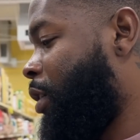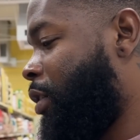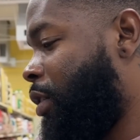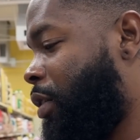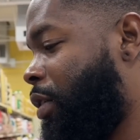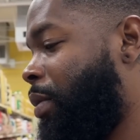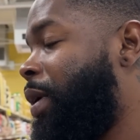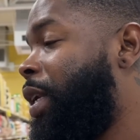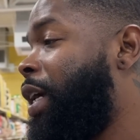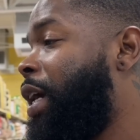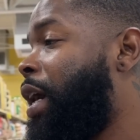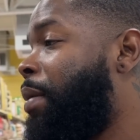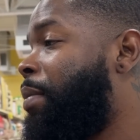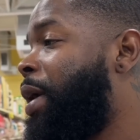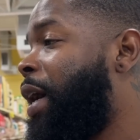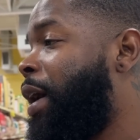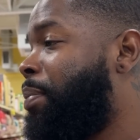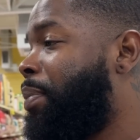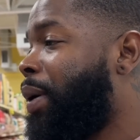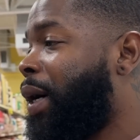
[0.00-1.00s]
So, me there
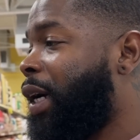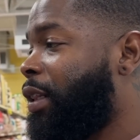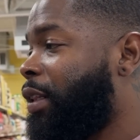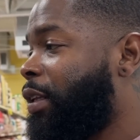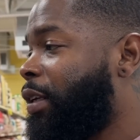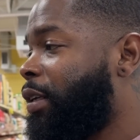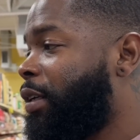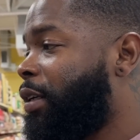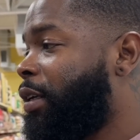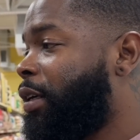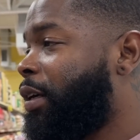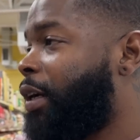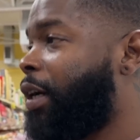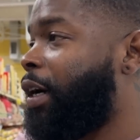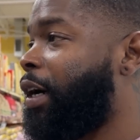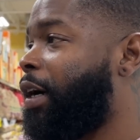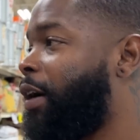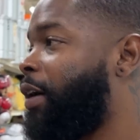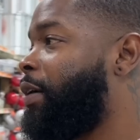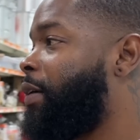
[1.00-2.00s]
buy pot,
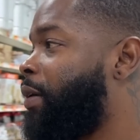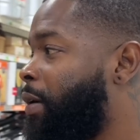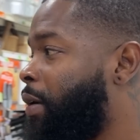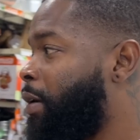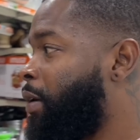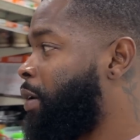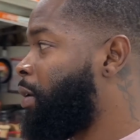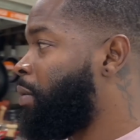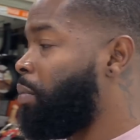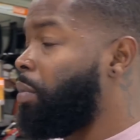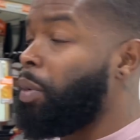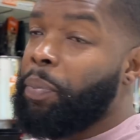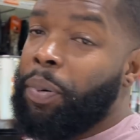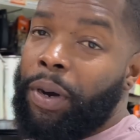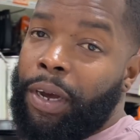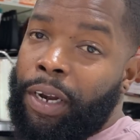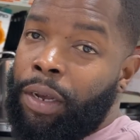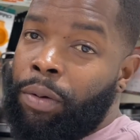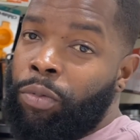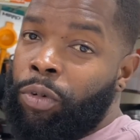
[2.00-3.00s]
car Eh, me
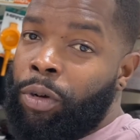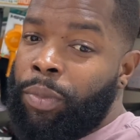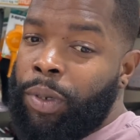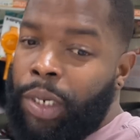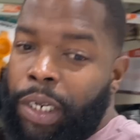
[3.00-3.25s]
packed them when me